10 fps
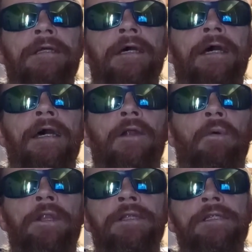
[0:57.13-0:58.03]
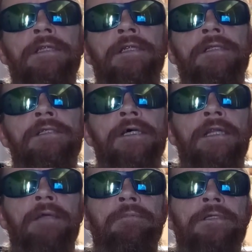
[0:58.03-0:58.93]
And I went and Seen
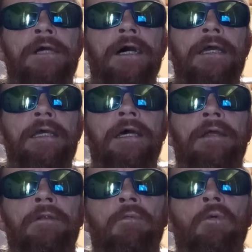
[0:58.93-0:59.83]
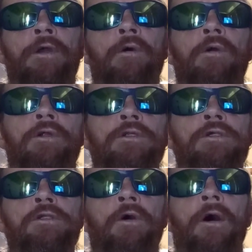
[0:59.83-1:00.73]
him today and we ordered
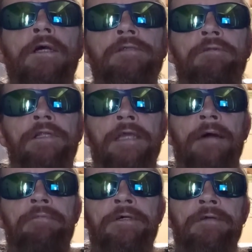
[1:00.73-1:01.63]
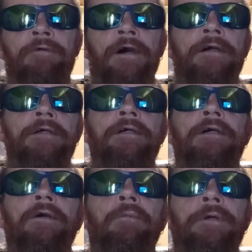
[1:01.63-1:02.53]
new tyres for the Captiva.
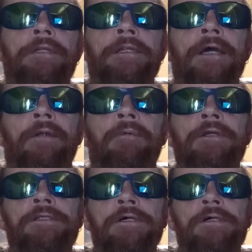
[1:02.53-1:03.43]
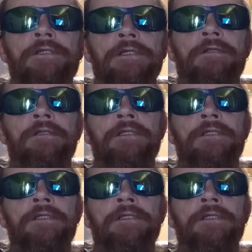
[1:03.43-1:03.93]
We did our research and